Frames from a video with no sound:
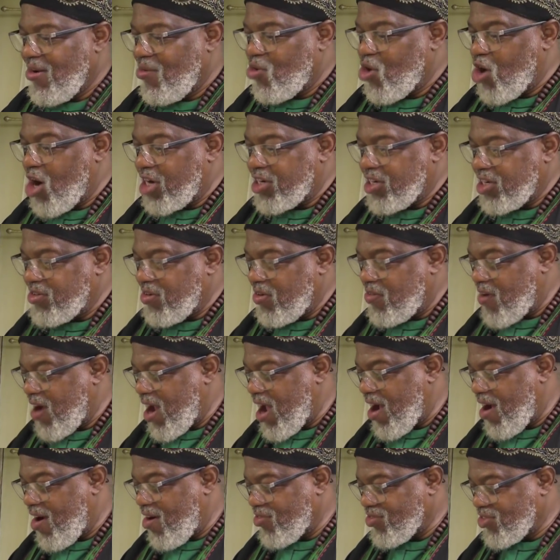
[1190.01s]
walking
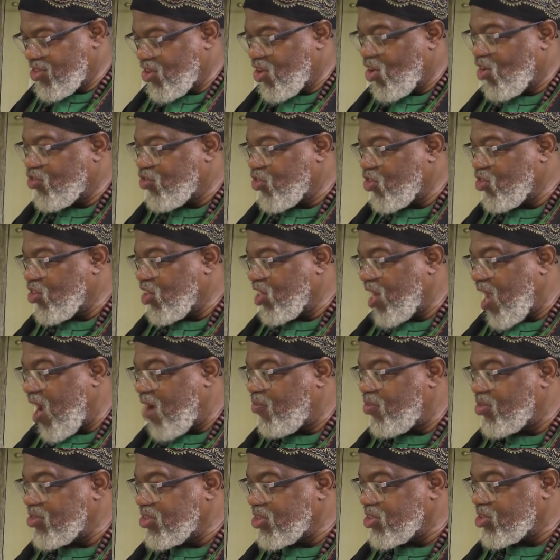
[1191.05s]
around, through the
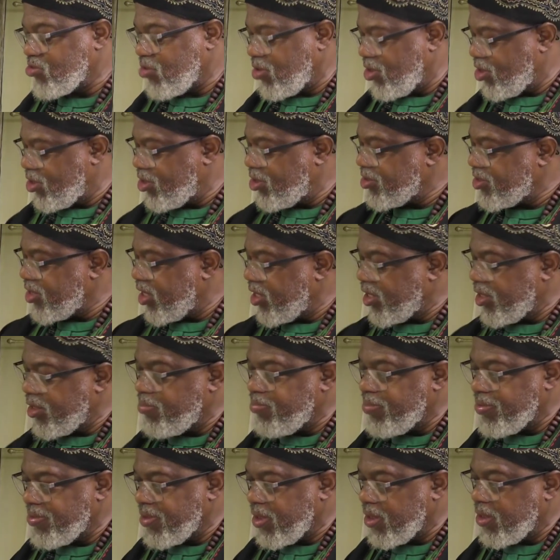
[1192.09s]
life of this world. Yeah,
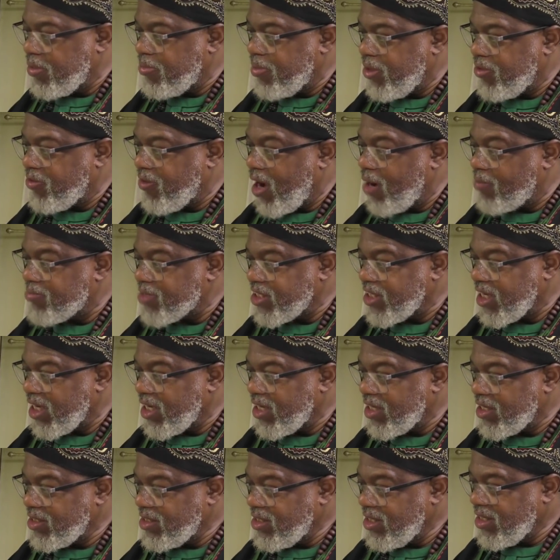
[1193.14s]
it'll be
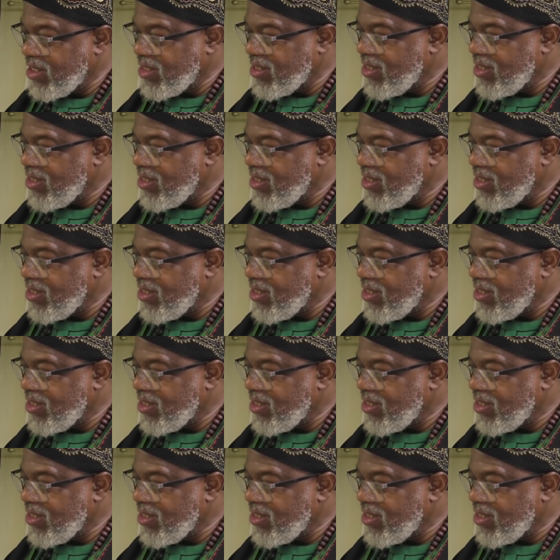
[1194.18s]
Ramadan.